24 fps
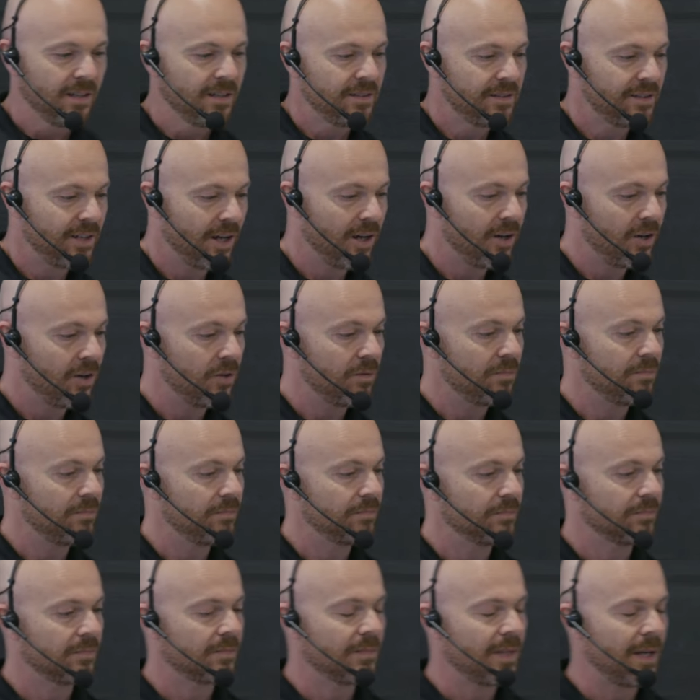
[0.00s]
So
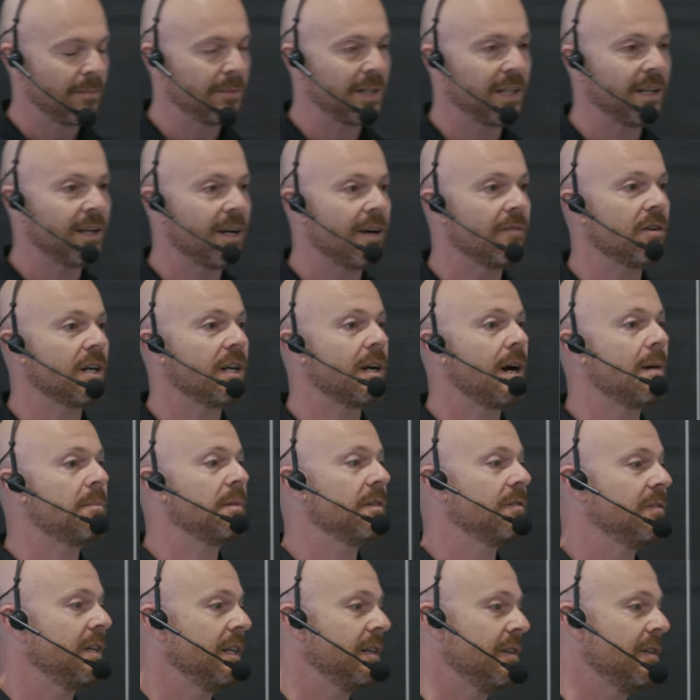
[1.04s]
I'm going to cover a couple of